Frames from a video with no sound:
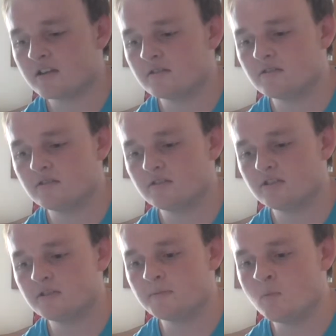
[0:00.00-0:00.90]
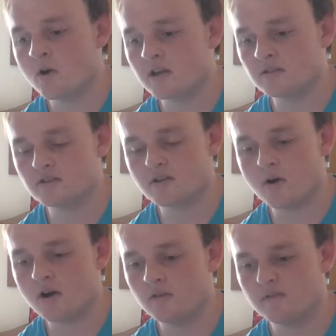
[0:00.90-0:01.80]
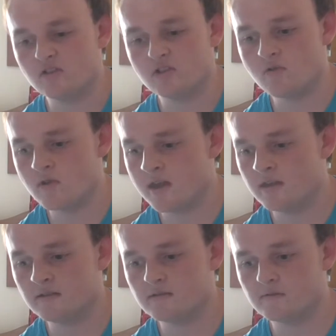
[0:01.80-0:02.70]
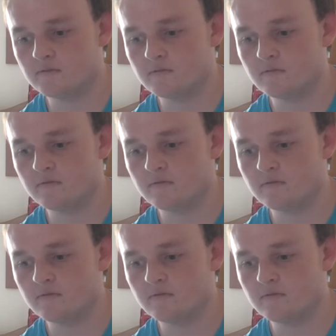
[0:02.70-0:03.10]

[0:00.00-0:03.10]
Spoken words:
because she's been working so hard for 2 years